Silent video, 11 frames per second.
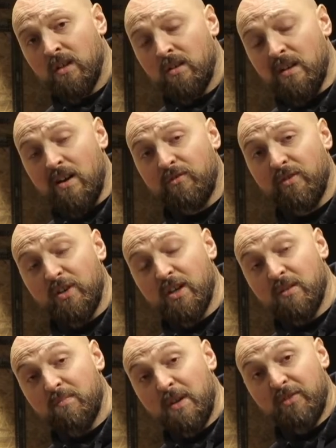Now I've given it
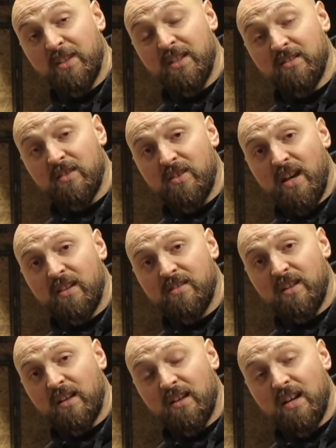a bit of a decent
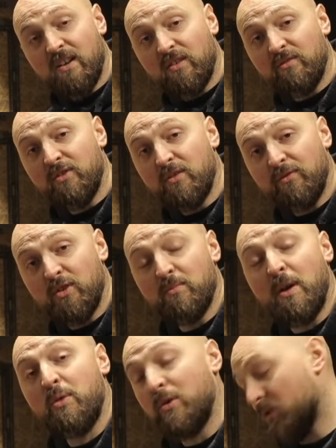test, I can now give you a few of my
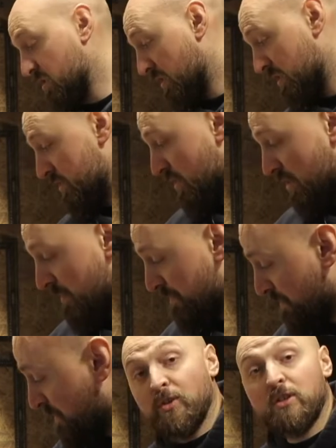thoughts on the saw.
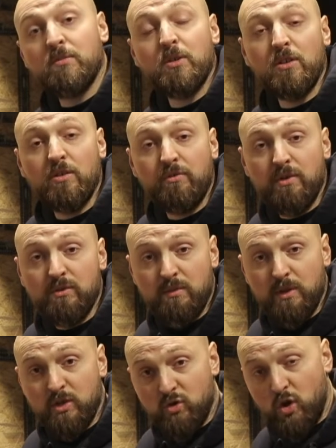First I'm going to go through some
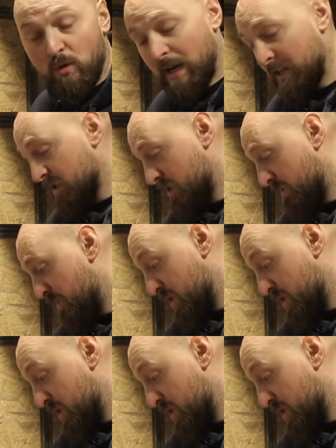of the drawbacks.